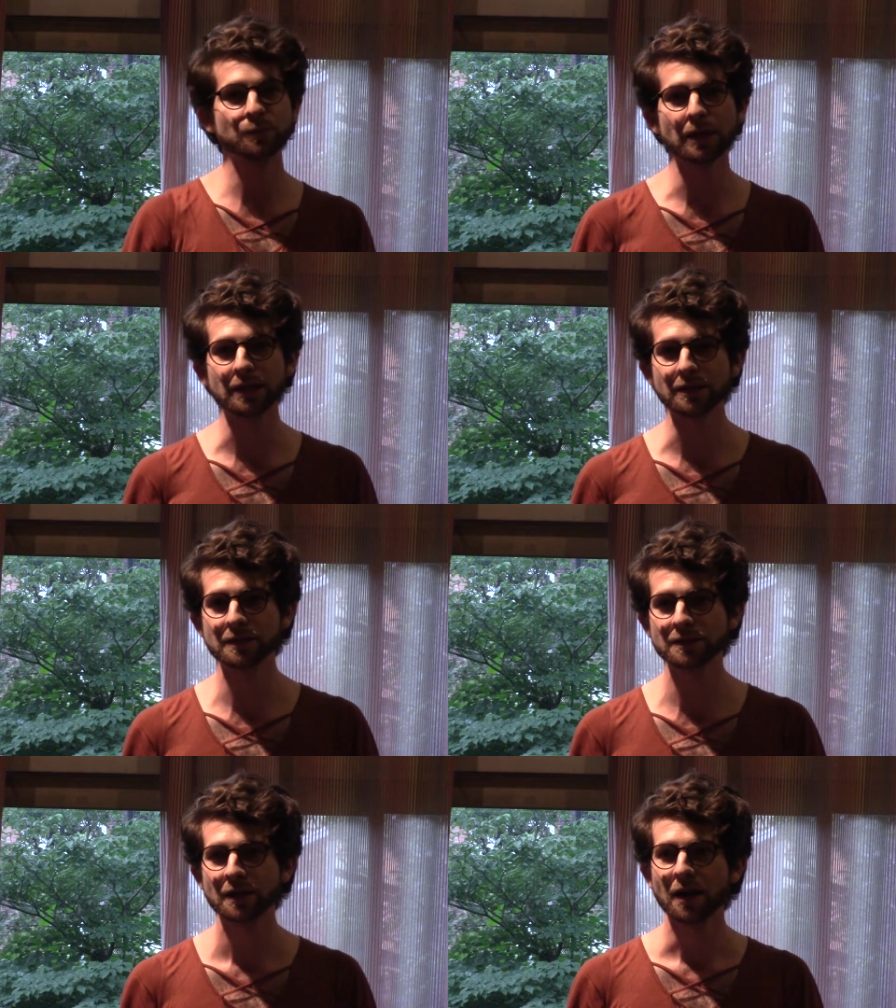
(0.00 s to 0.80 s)

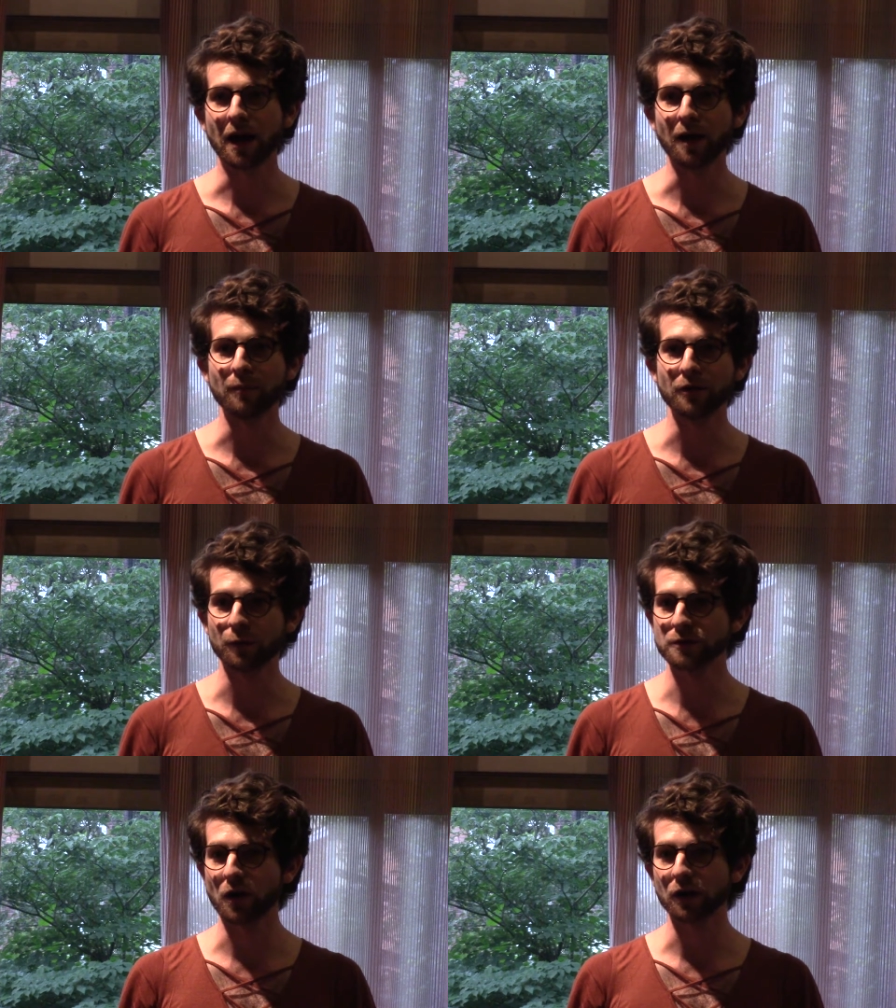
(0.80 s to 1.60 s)
base, there
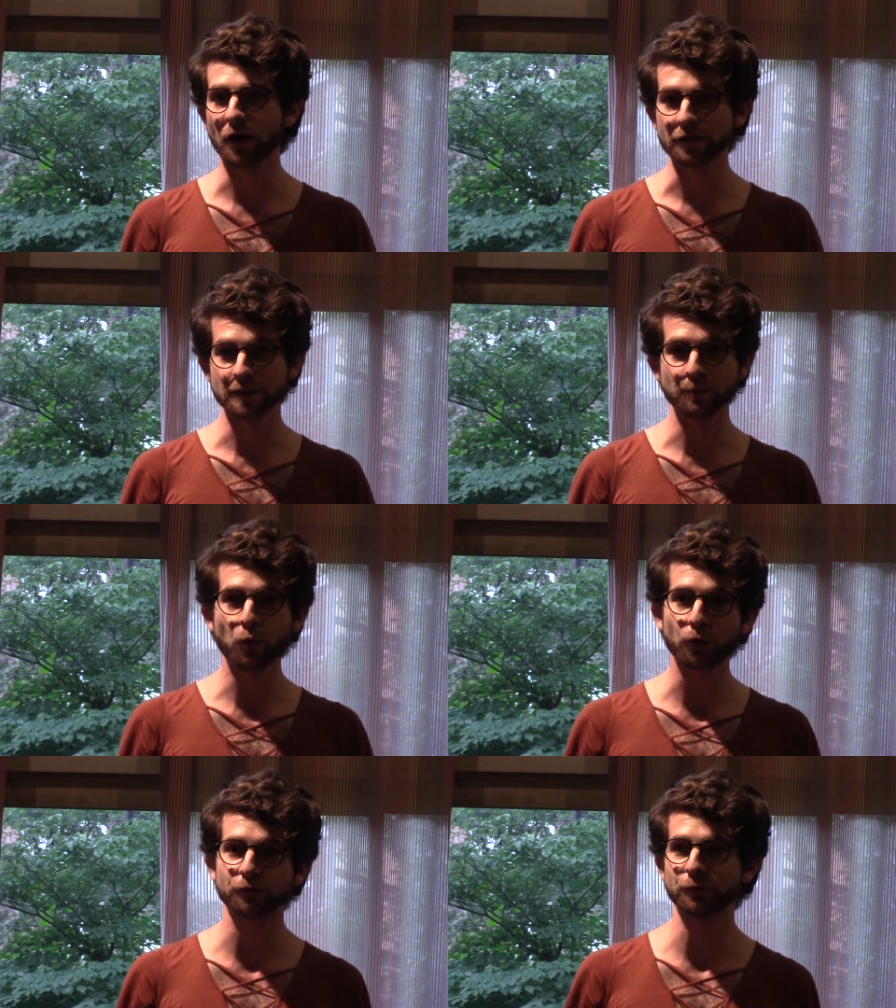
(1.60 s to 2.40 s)
was not a lot of
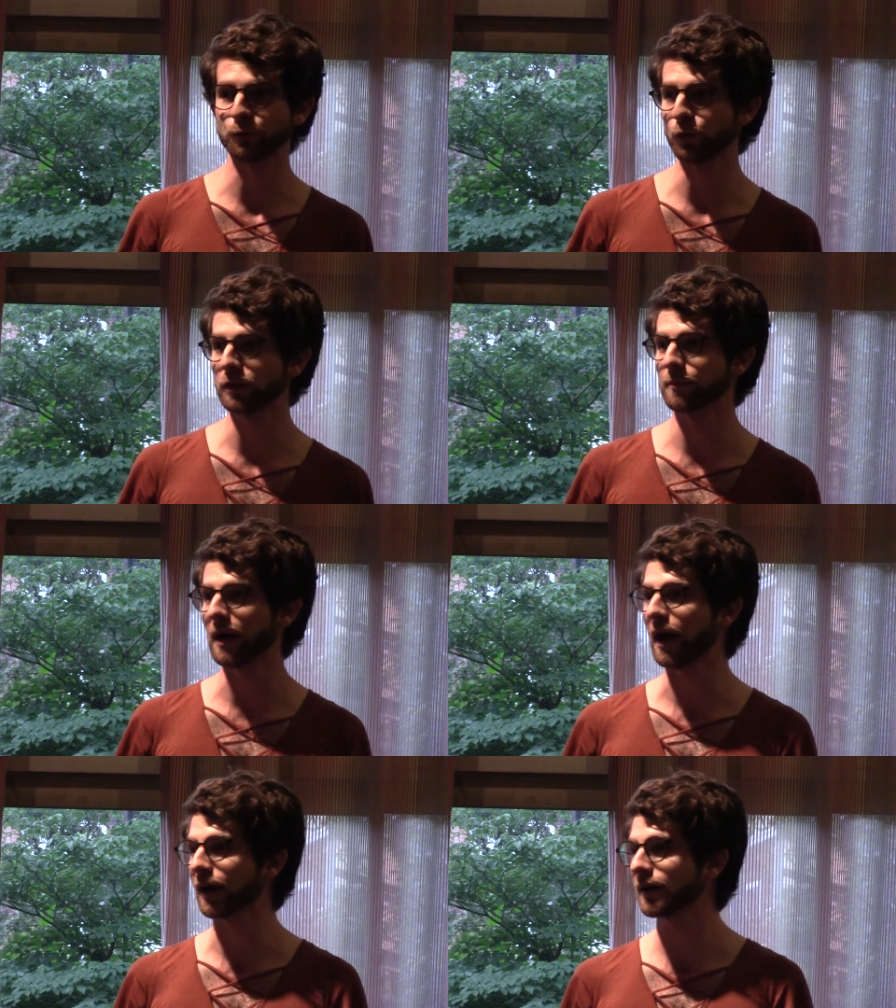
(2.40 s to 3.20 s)
support for rolling
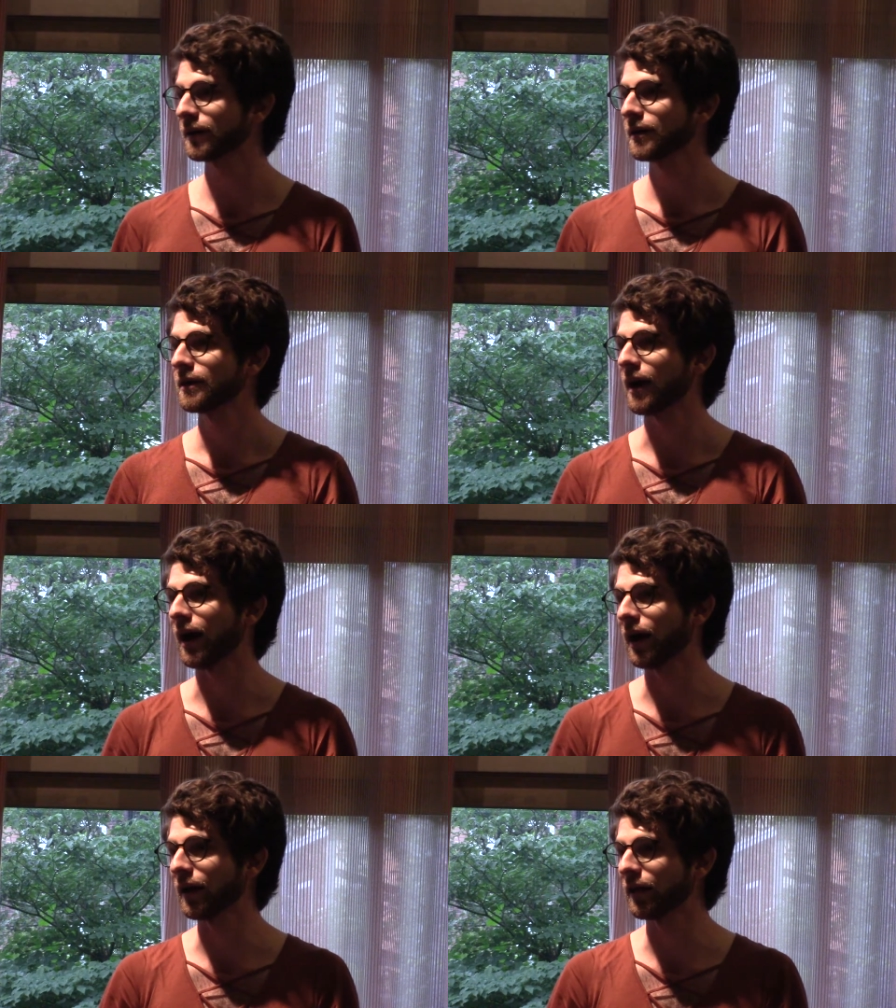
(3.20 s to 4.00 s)
back
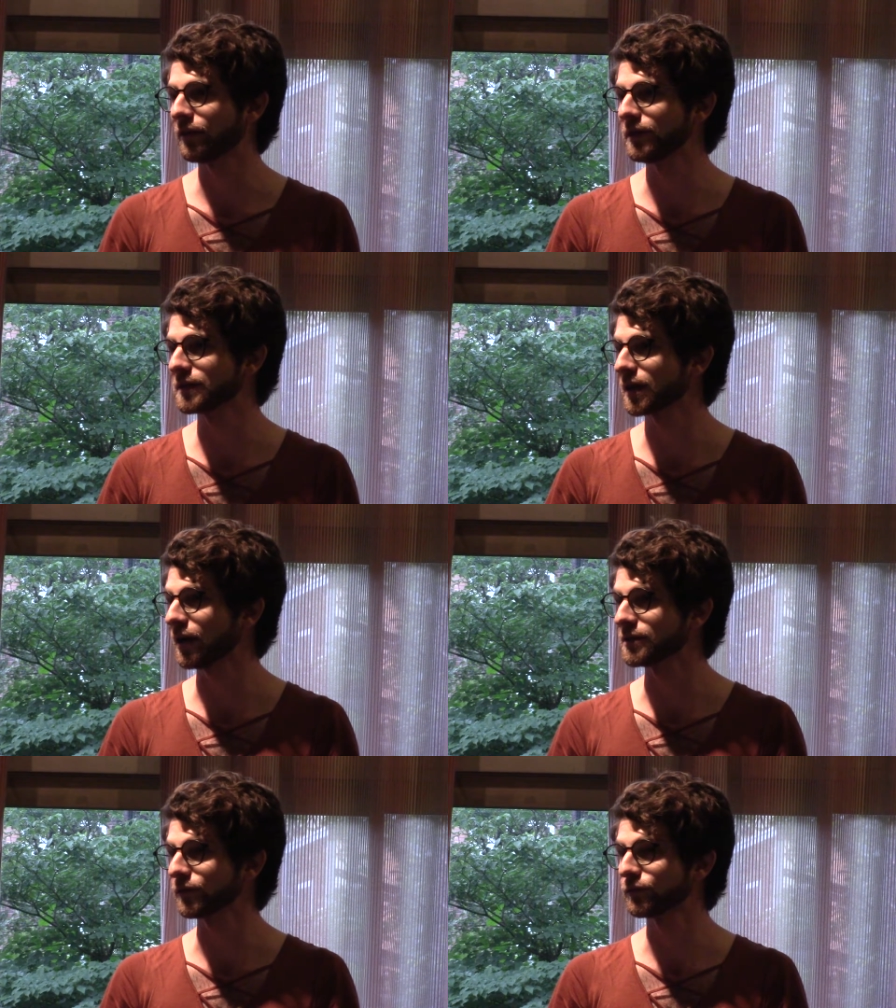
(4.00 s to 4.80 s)
these
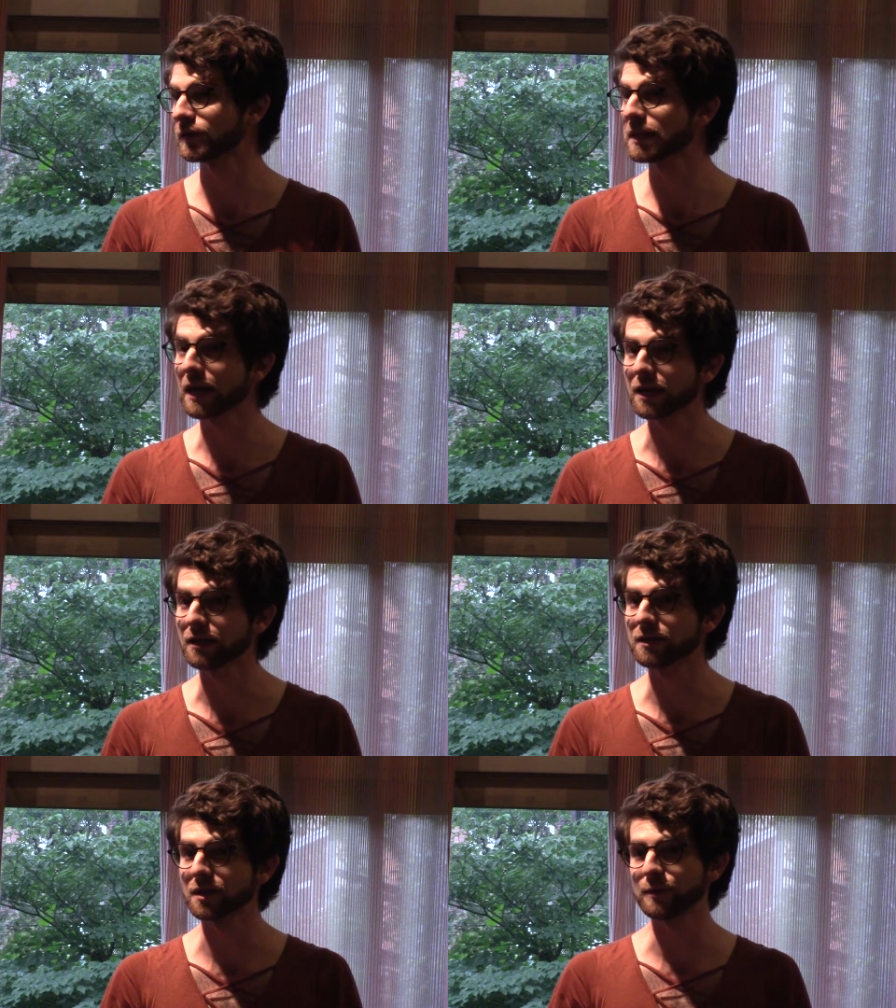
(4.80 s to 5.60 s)
kinds of gains.